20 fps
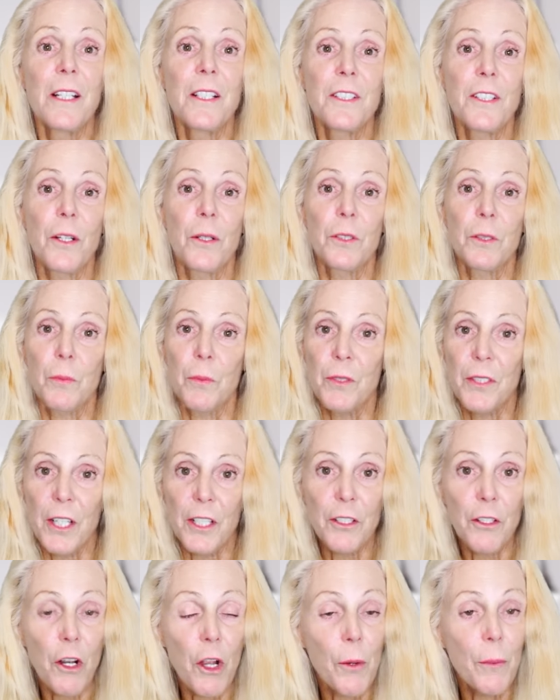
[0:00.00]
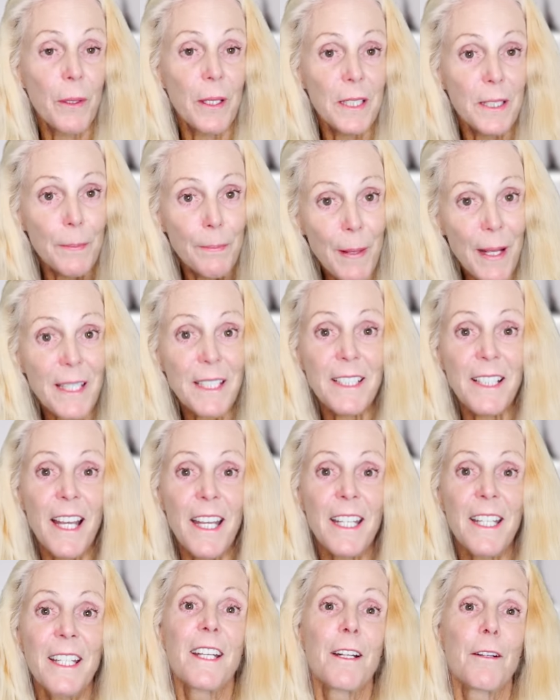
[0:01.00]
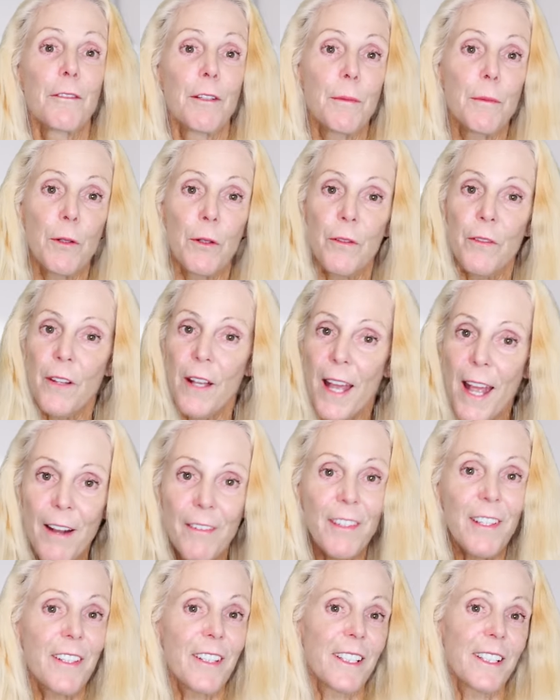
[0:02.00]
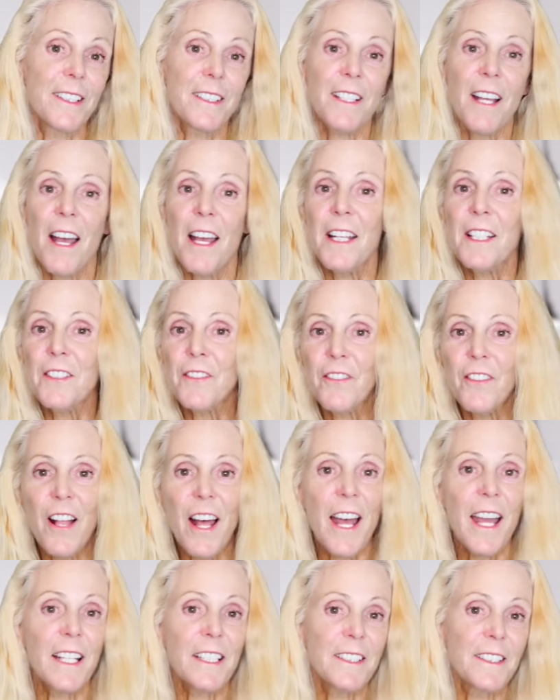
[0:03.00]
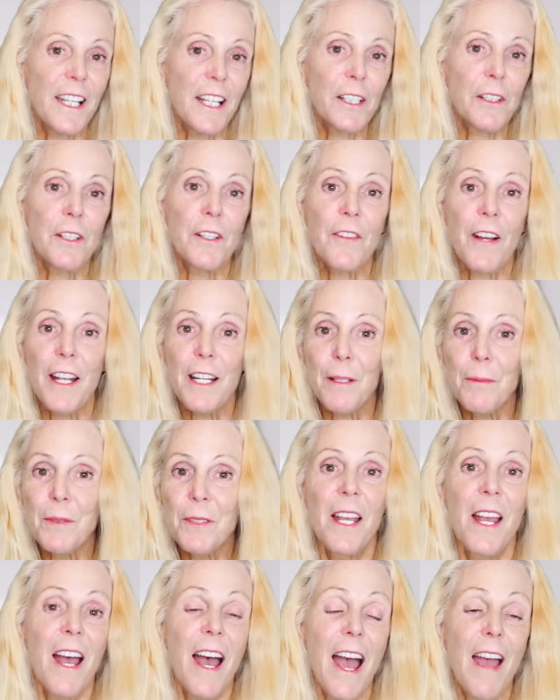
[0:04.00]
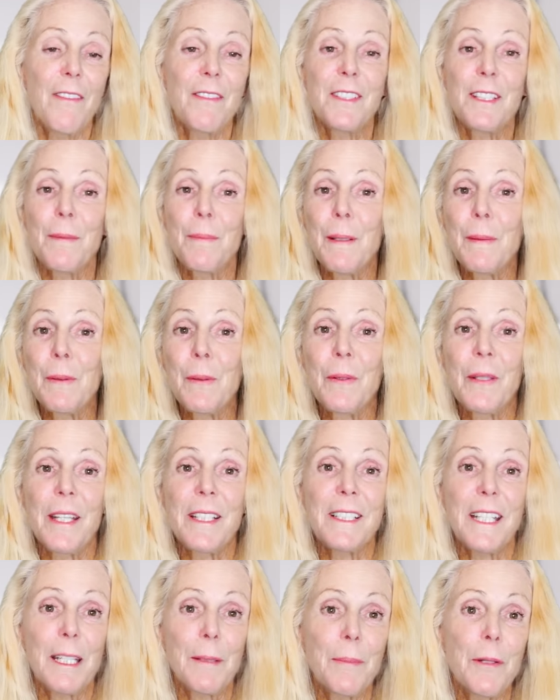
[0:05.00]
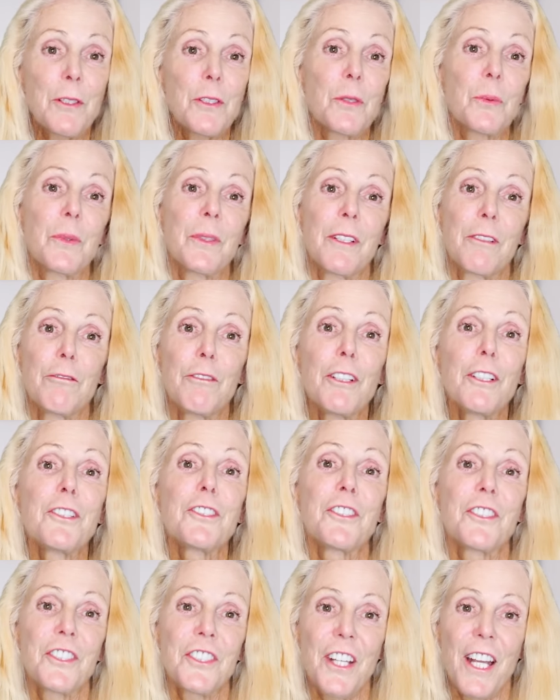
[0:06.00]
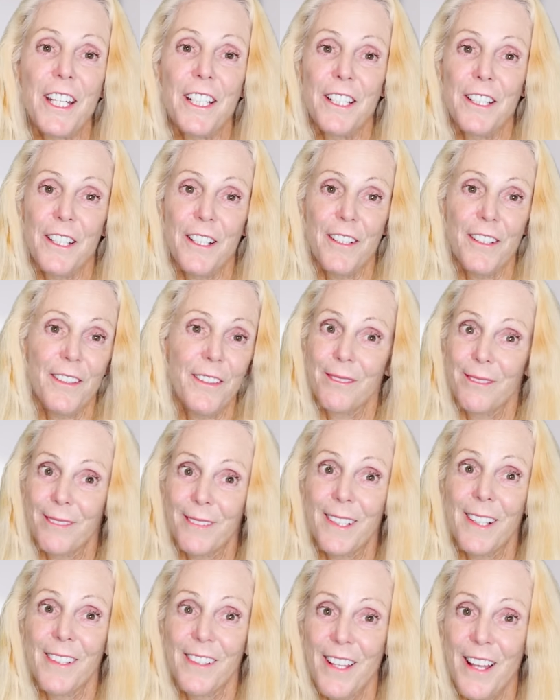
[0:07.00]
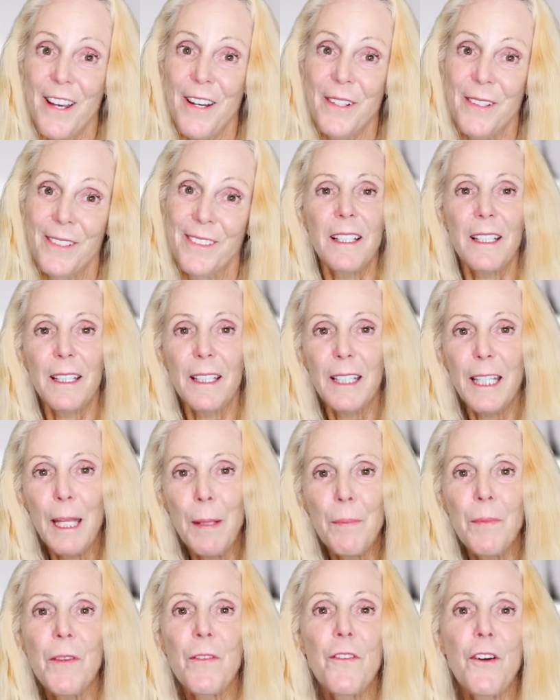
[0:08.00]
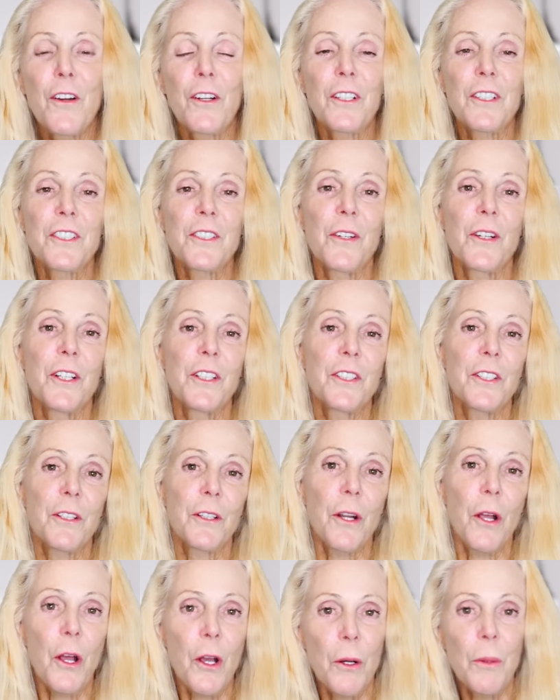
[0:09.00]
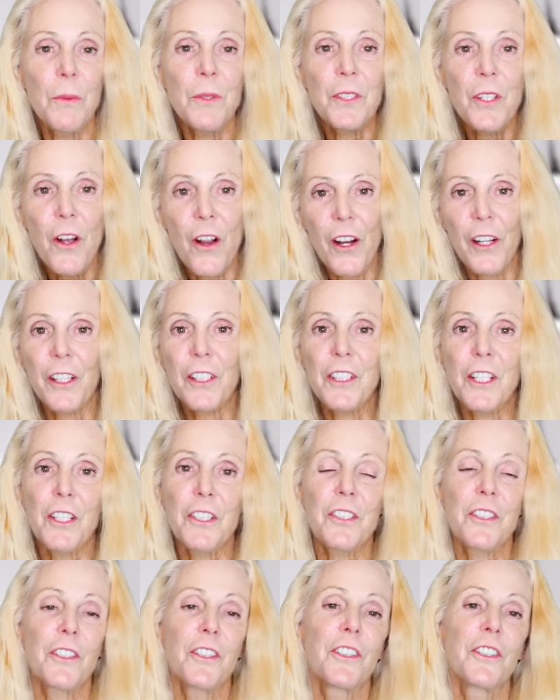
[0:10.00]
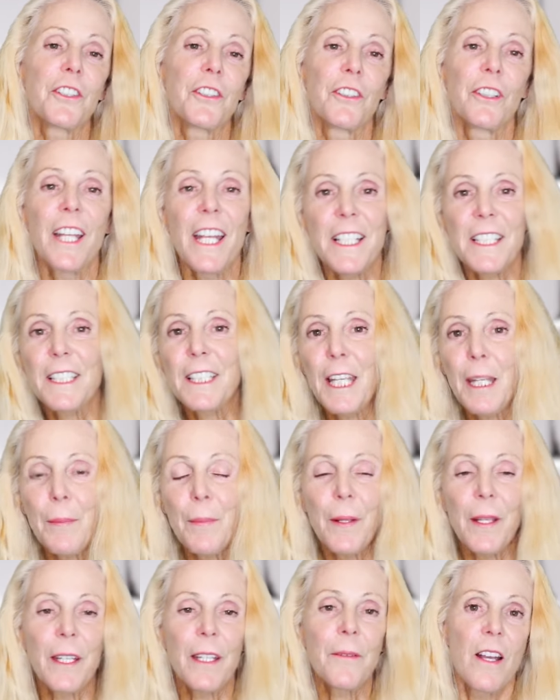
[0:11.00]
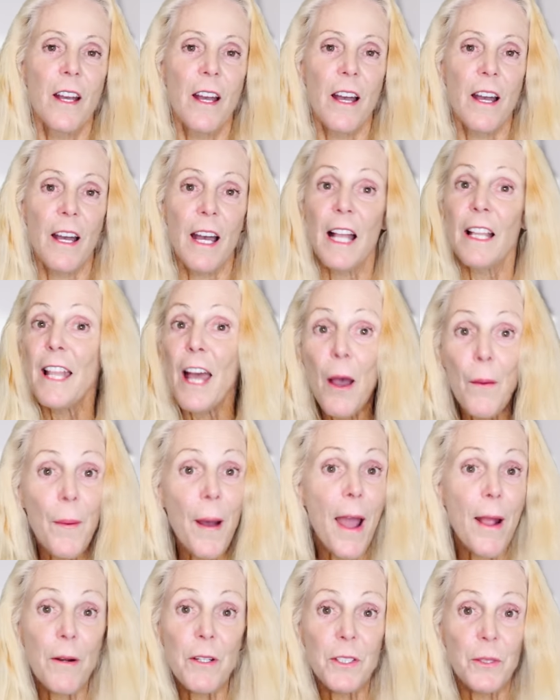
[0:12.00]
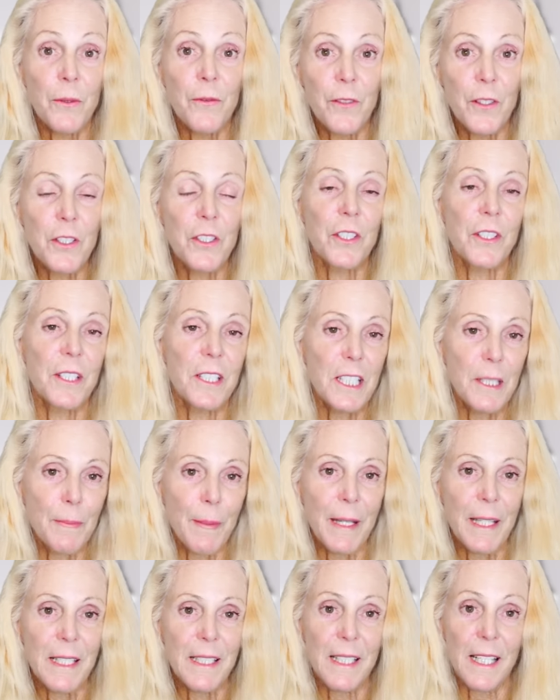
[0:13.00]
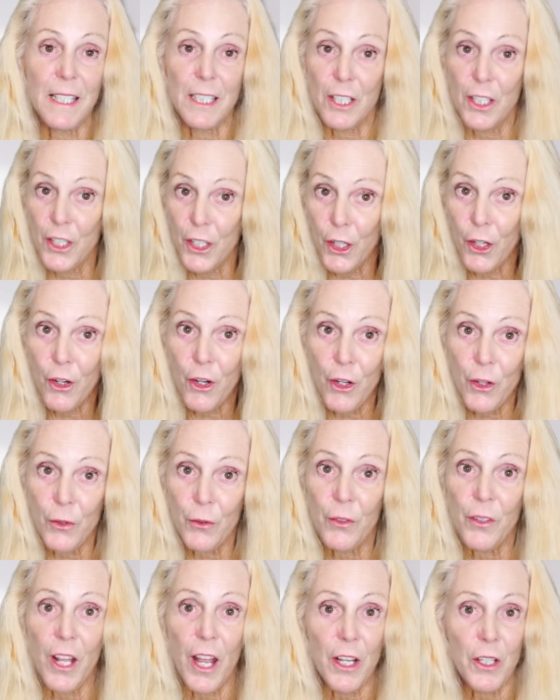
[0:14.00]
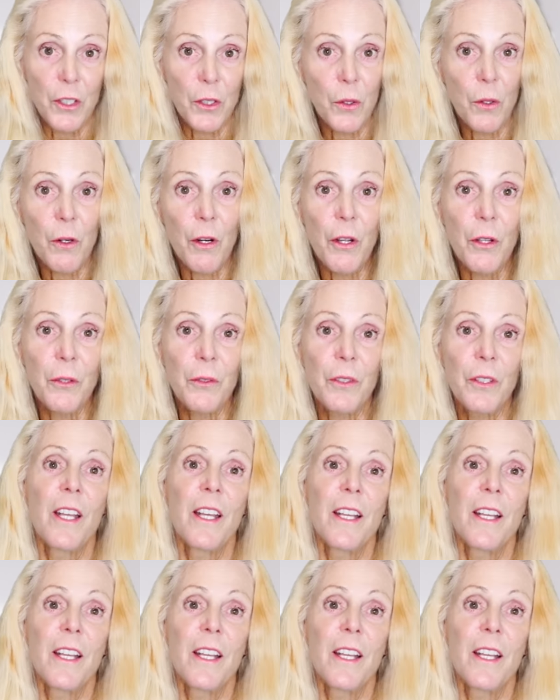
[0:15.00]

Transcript: So to present your home in its best light, remove everything, signs, flags, decorative items. I've seen people where they take pictures with a realtor sign in there. Hello. Keep the focus on your home's architecture, your landscaping. Allow buyers to envision the space as their own, not your own.